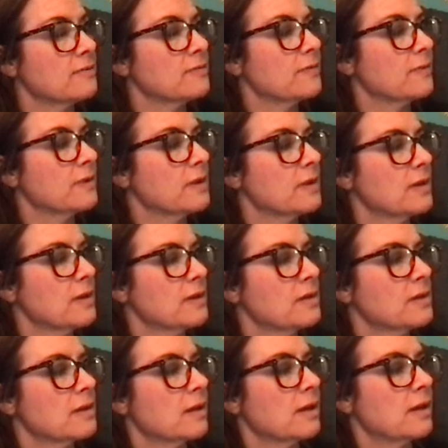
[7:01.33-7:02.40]
of,
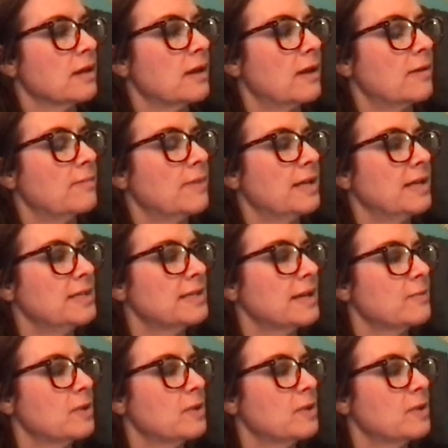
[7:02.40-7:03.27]
anytime